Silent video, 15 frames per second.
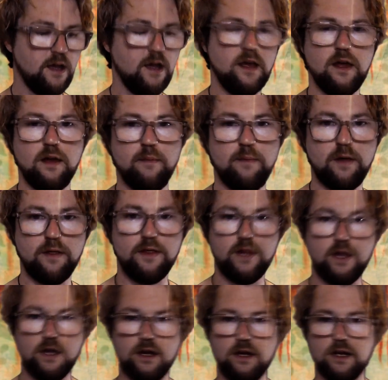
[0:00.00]
And put
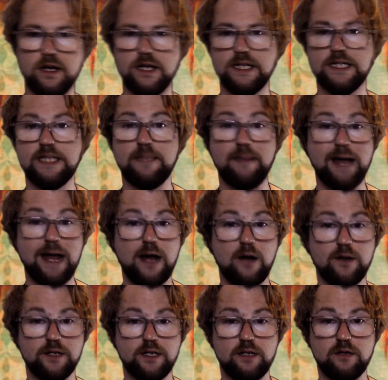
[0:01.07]
the
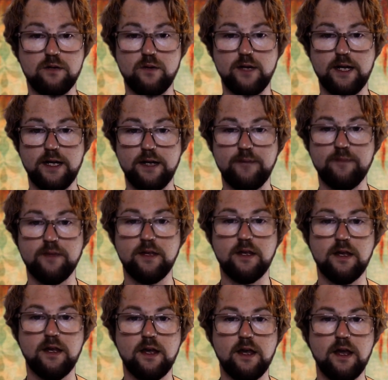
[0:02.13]
powder away.
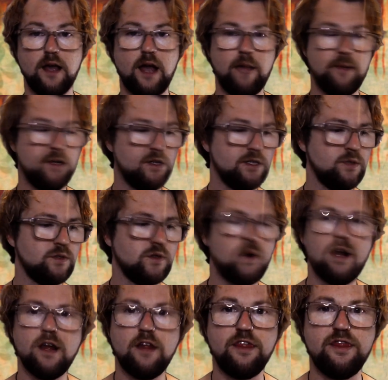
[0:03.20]
And because it was
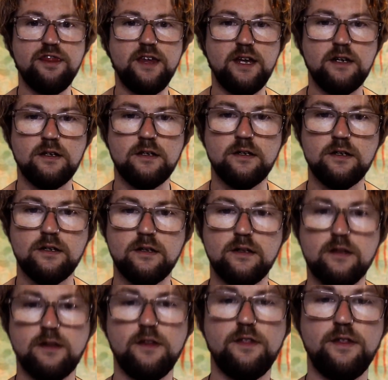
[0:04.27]
quite a thin
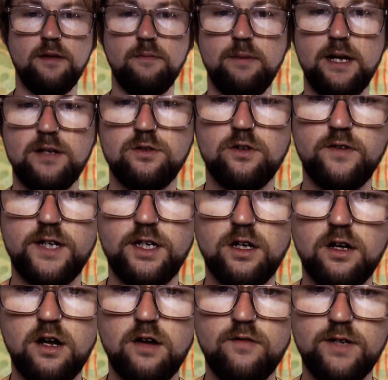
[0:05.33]
blend already, you
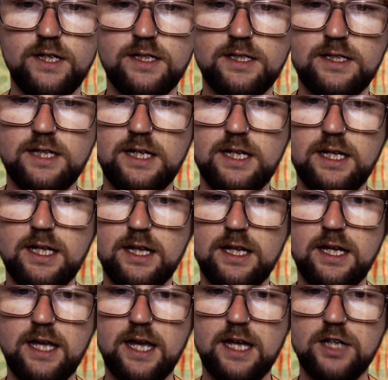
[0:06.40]
can't really see
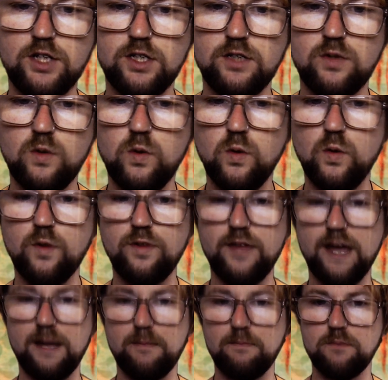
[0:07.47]
the edges all
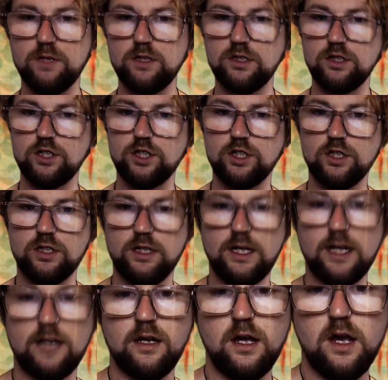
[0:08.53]
that much. You
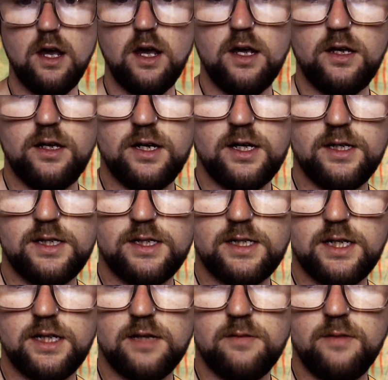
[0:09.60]
can
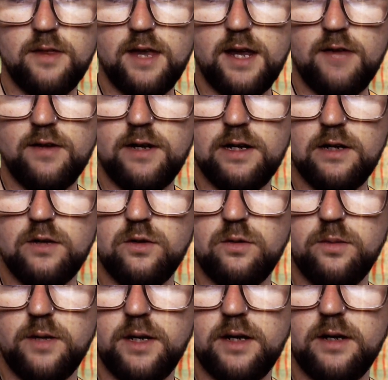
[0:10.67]
see them there a little
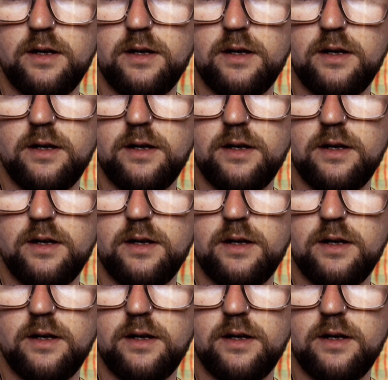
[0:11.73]
bit,